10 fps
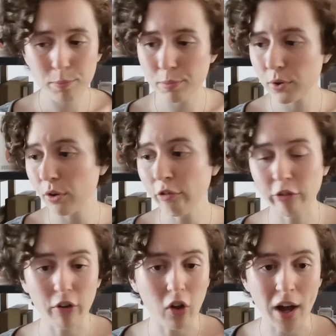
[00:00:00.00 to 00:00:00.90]

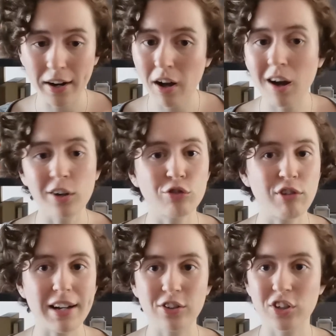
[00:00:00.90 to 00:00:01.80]
beautiful and
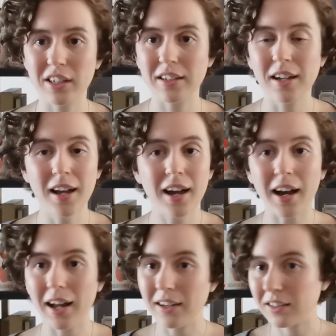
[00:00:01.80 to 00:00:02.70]
heart-wrenching
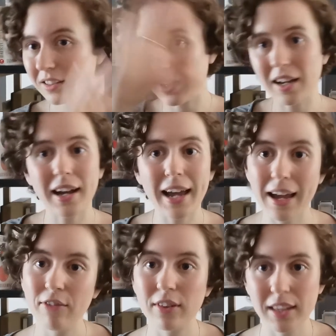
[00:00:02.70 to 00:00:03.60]
and
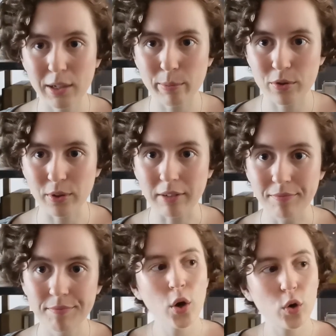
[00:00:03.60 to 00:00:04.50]
everything in between.
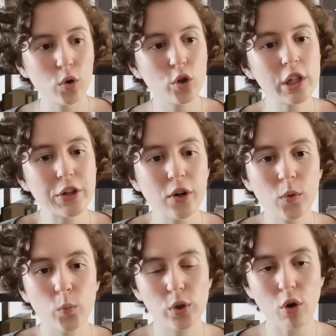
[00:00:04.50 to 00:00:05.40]
Early
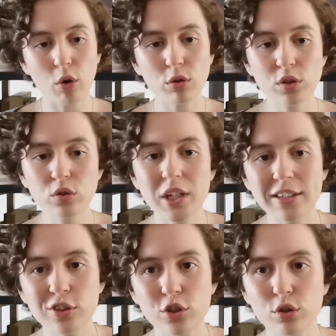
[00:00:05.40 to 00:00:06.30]
on, we're also
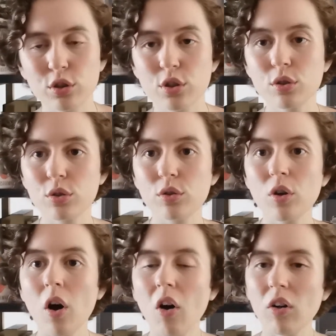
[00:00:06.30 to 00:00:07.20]
introduced to
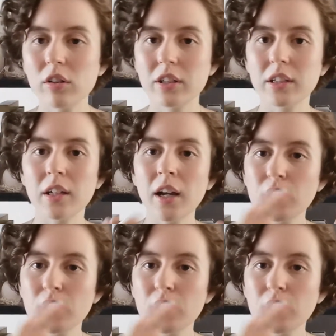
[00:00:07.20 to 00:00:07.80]
all the